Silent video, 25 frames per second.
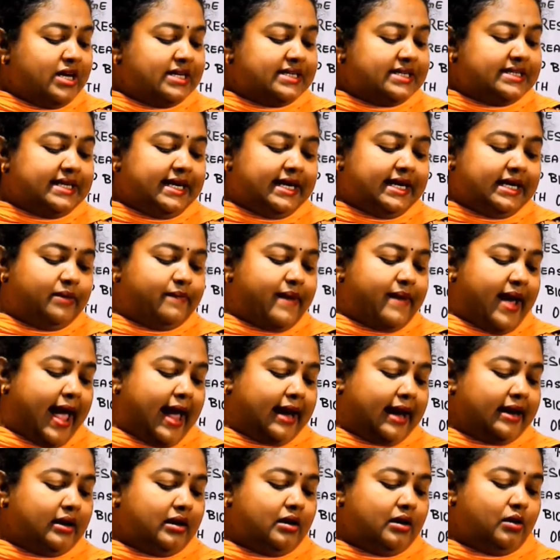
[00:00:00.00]
seed
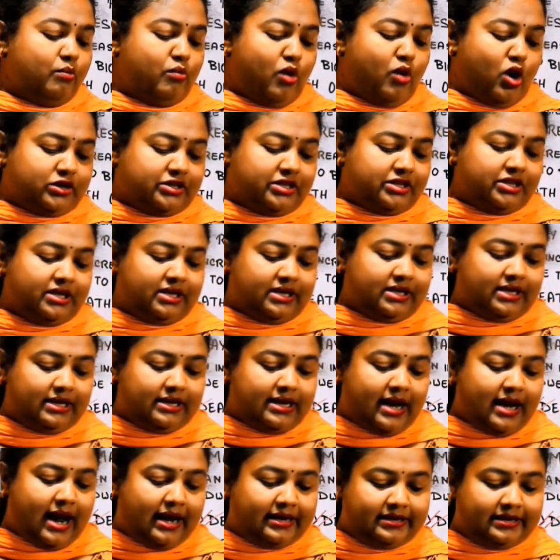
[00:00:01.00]
bank, botanical
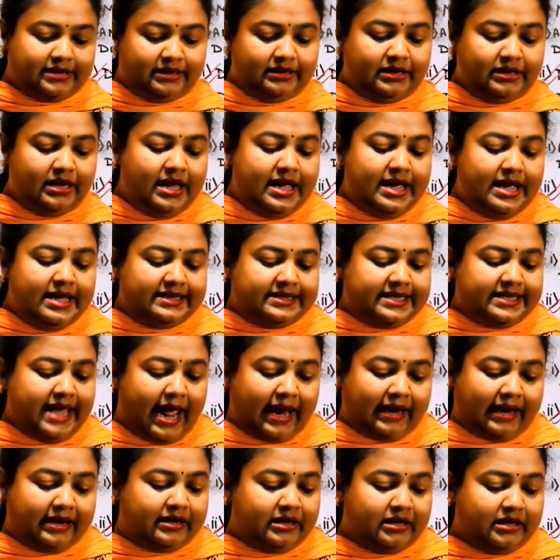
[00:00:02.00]
garden,
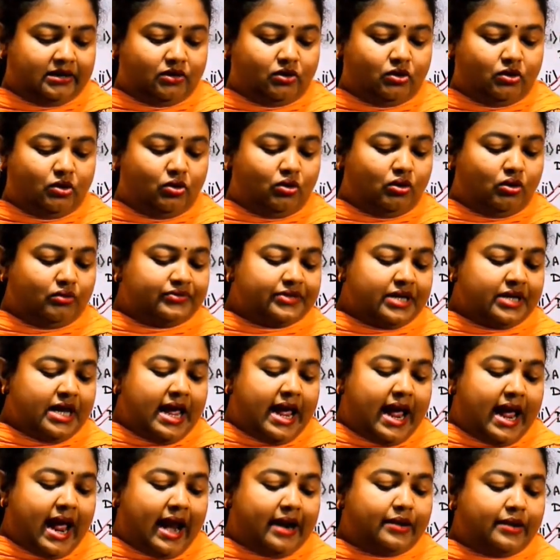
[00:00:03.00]
sacred groves
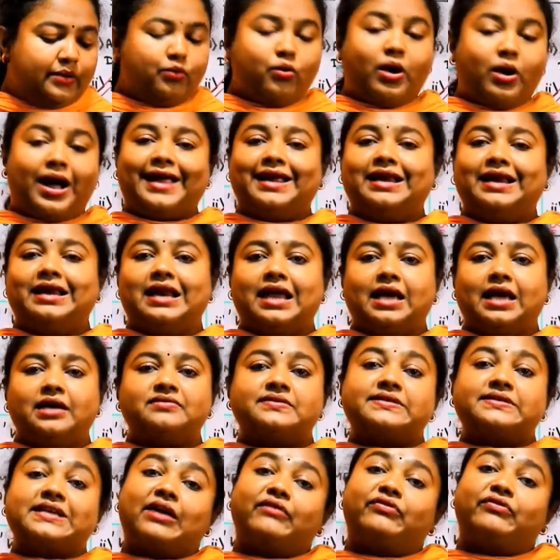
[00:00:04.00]
and wildlife
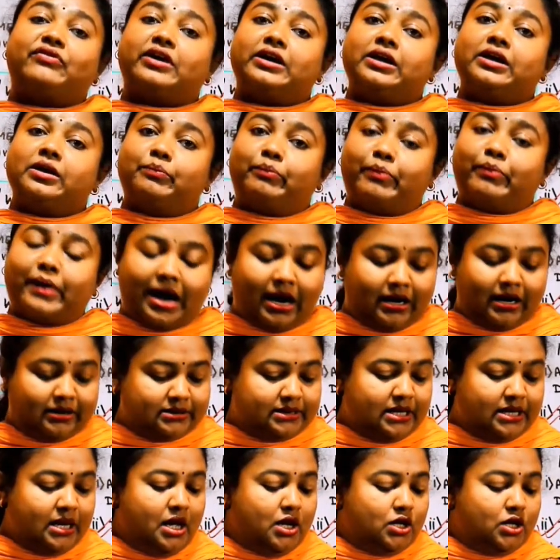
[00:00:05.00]
safari
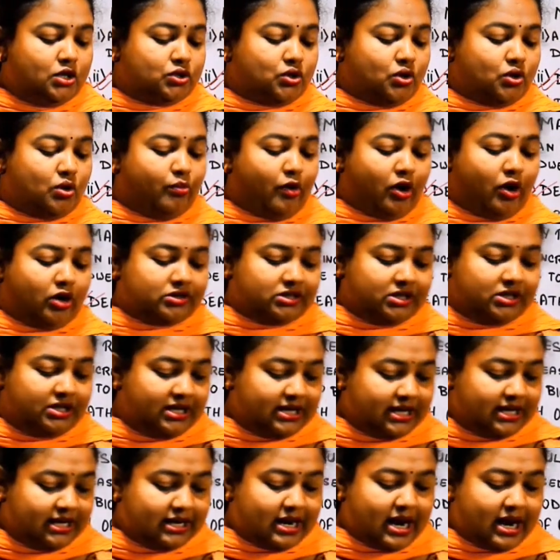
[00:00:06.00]
parks. So
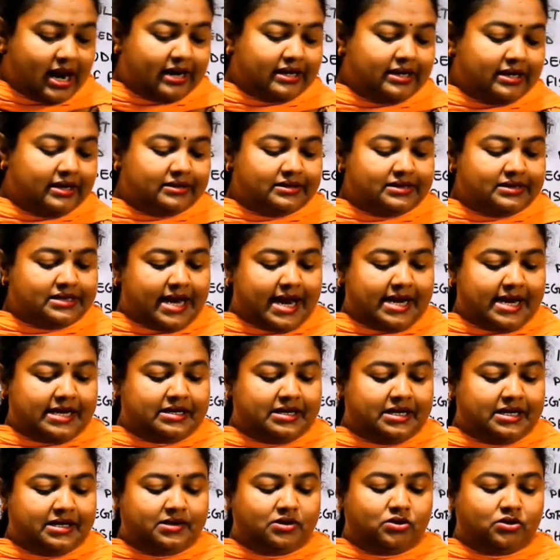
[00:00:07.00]
botanical gardens,
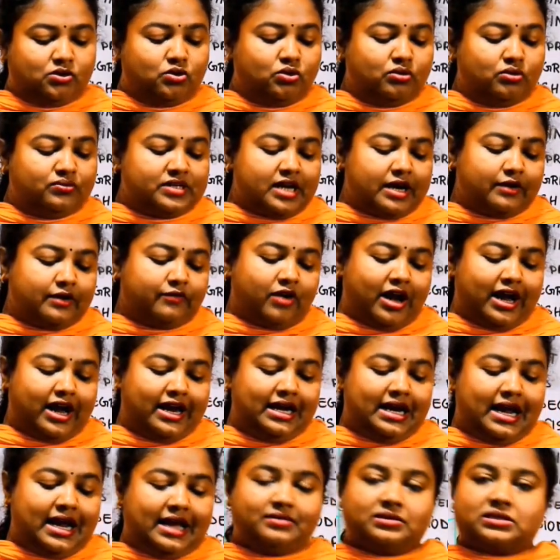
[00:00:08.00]
sacred groves and
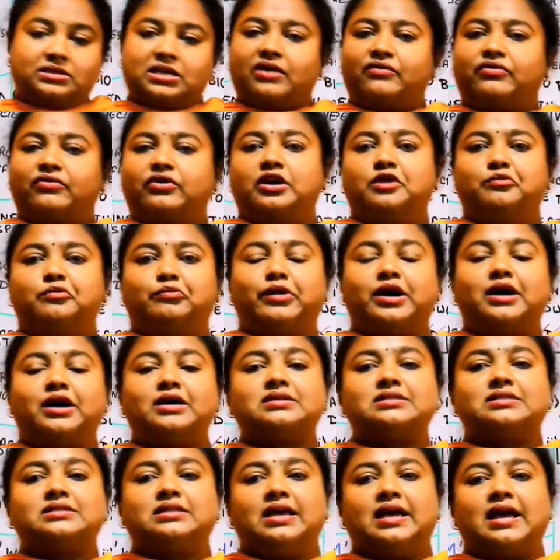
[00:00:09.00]
wildlife safari
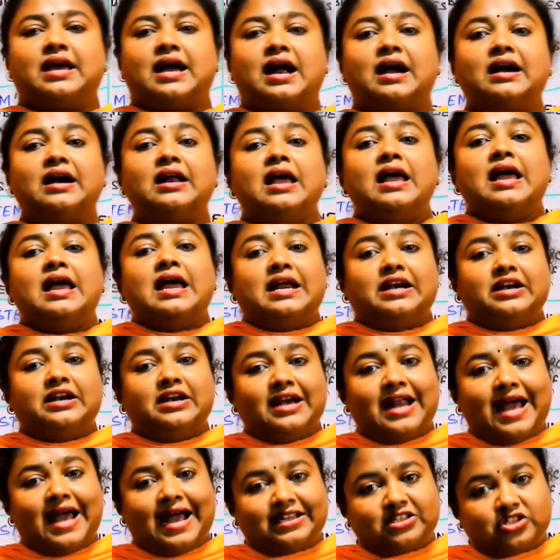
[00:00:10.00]
parks, they are
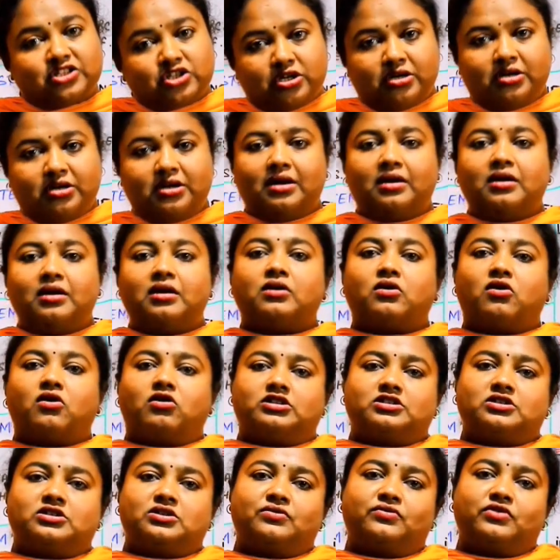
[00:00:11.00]
natural
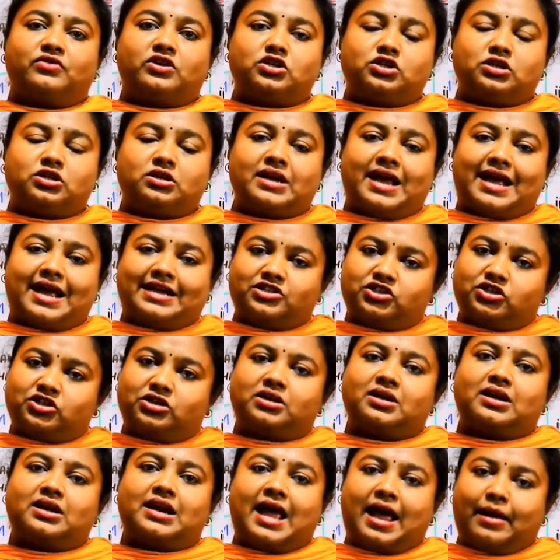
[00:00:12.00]
conservation,
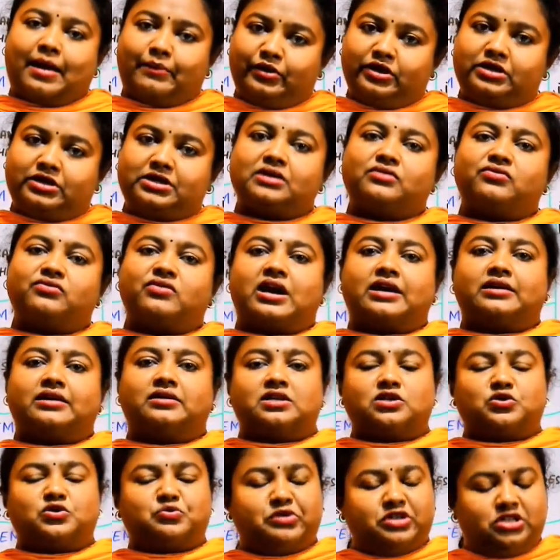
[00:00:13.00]
natural habitat where
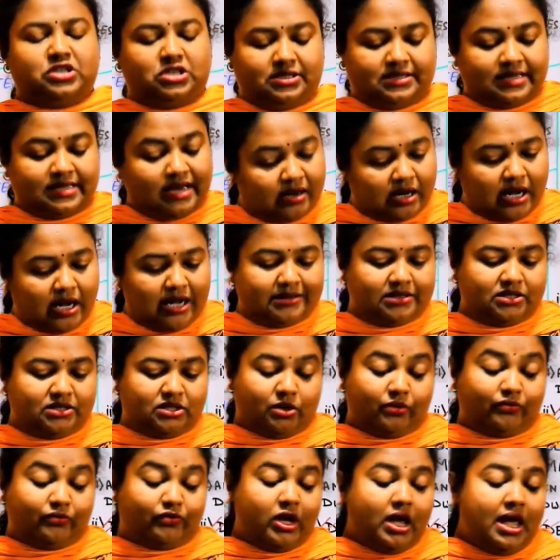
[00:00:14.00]
the species are
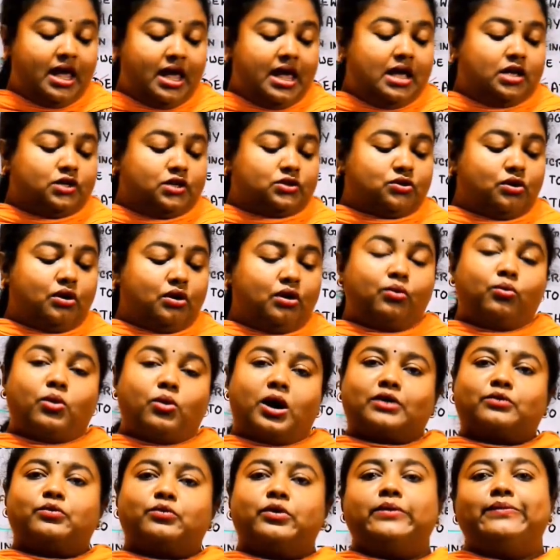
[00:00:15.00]
conserved. So
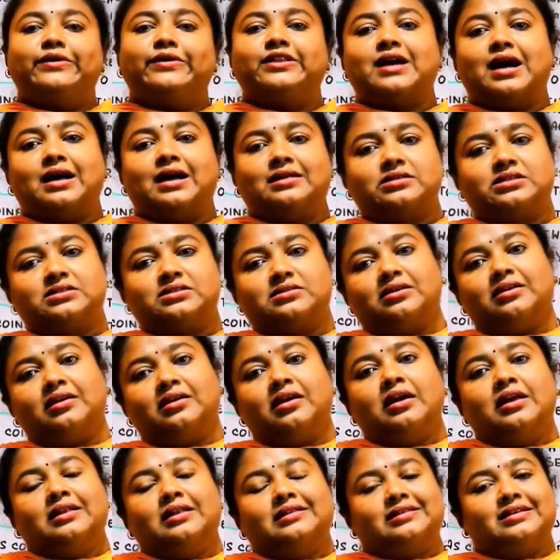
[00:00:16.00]
what will be the answer?
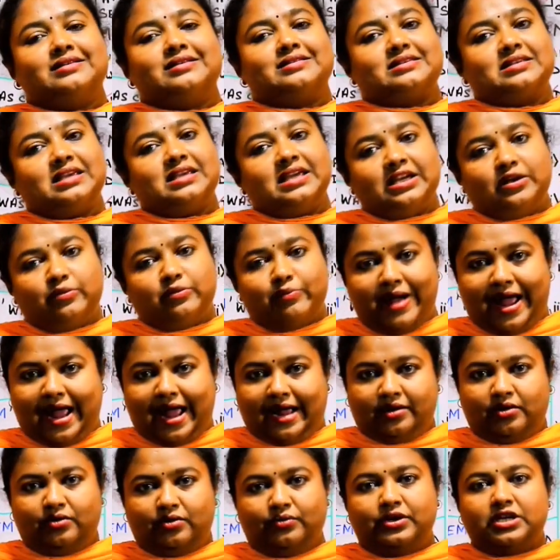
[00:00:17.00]
The seed
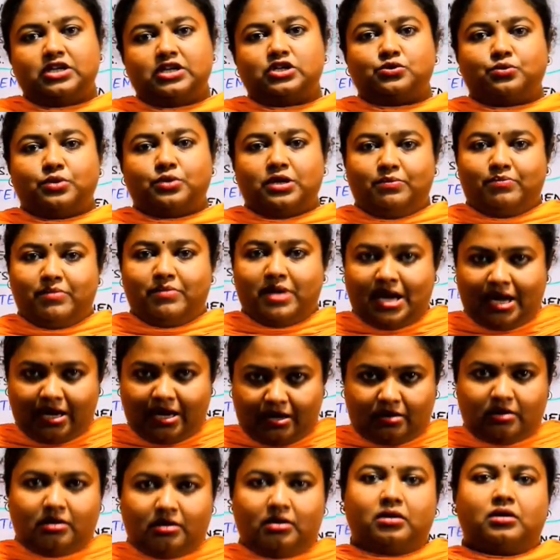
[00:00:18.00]
bank, which we
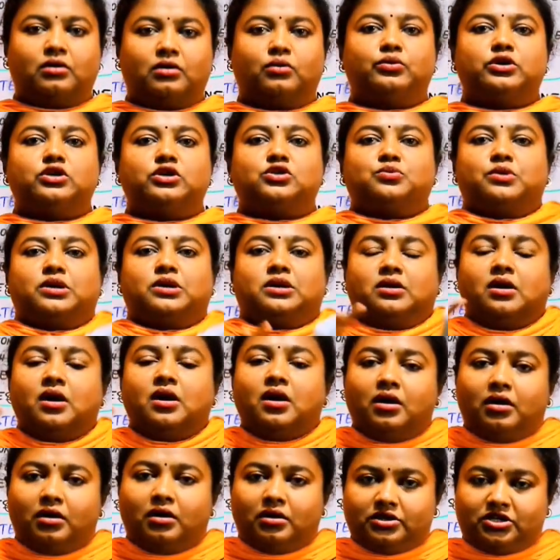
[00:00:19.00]
make, which we
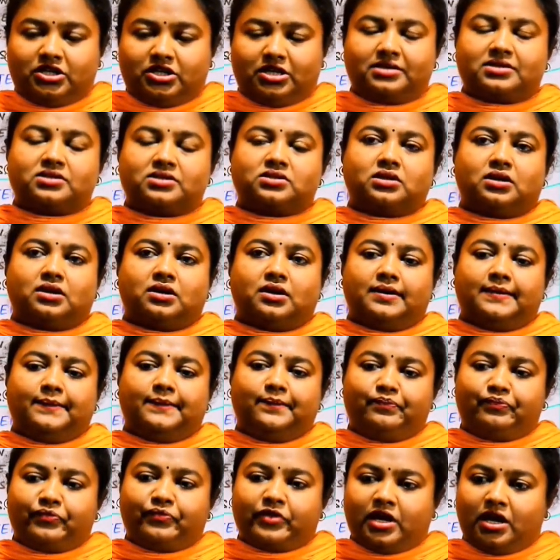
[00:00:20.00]
just
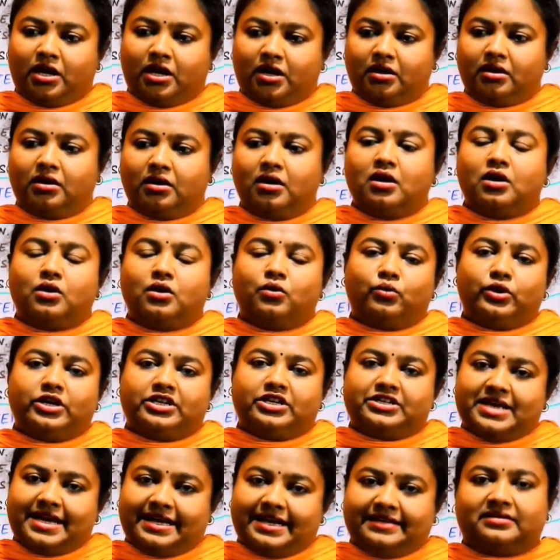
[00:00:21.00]

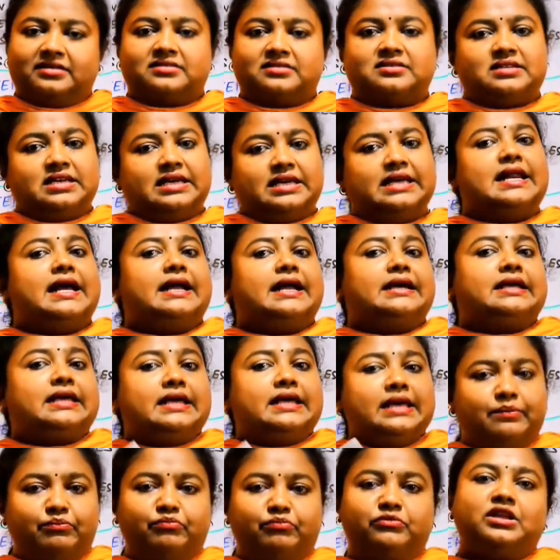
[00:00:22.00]
we take the seed and
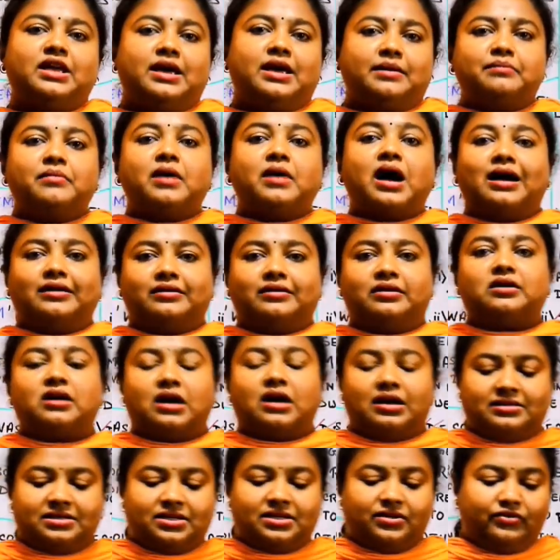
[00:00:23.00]
keep them under
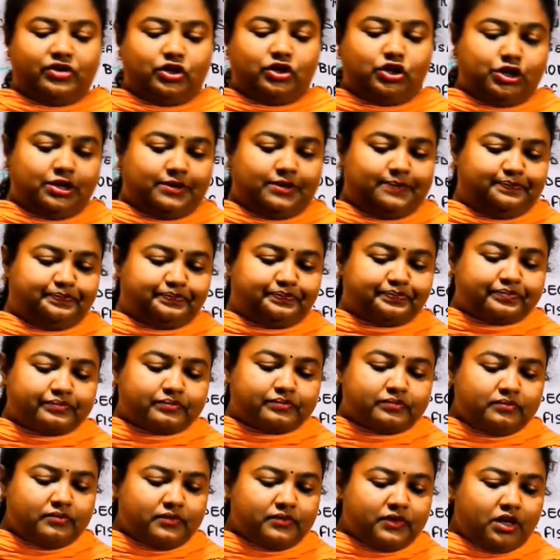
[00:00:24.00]
conservation.
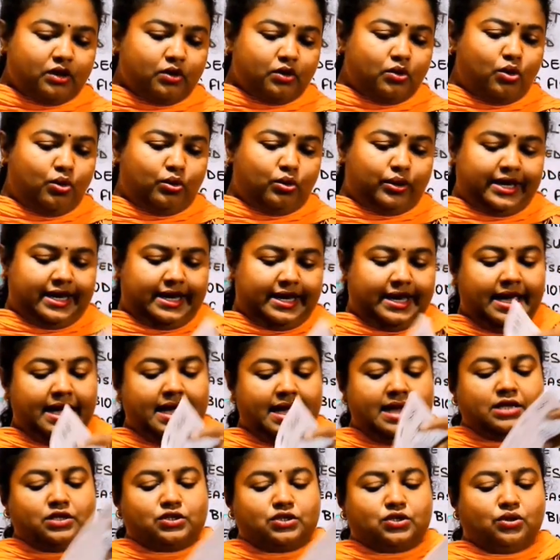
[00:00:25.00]
Okay,
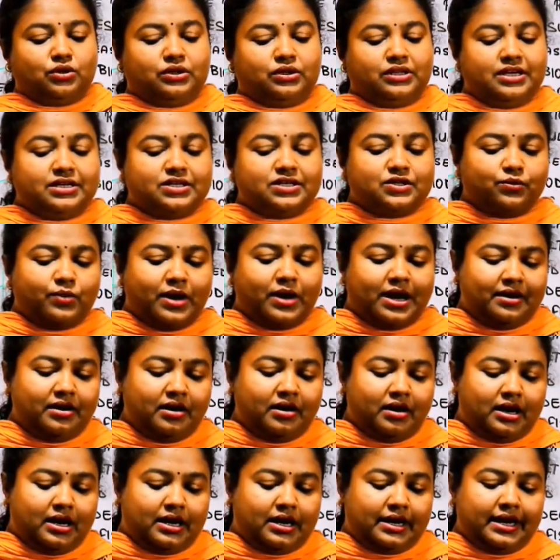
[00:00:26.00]
so this one
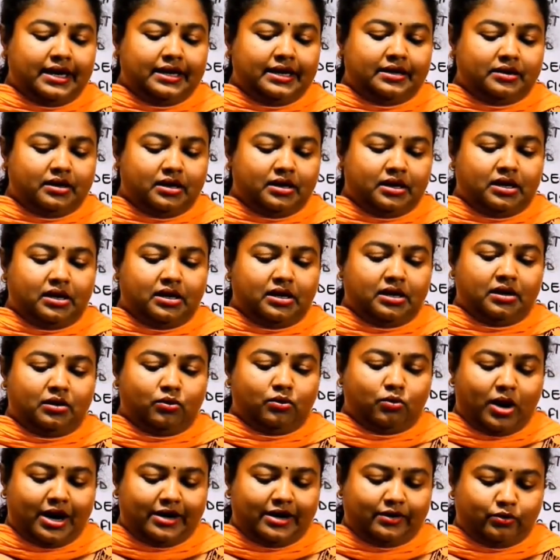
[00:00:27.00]
again,
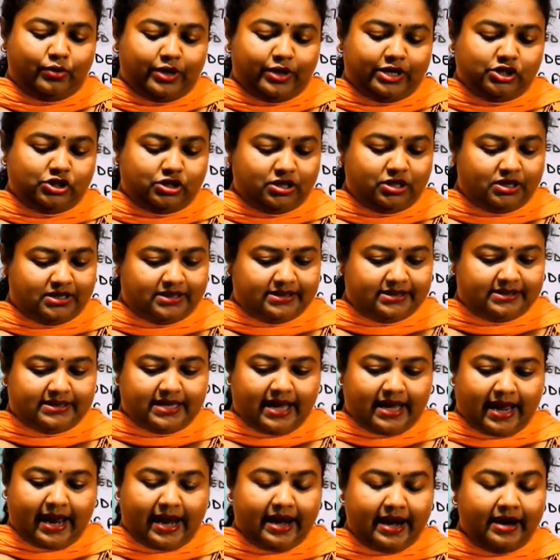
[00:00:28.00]
one question is
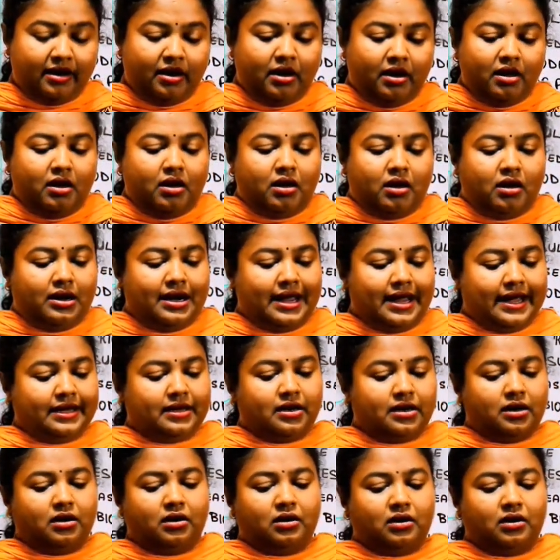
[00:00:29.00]
there, like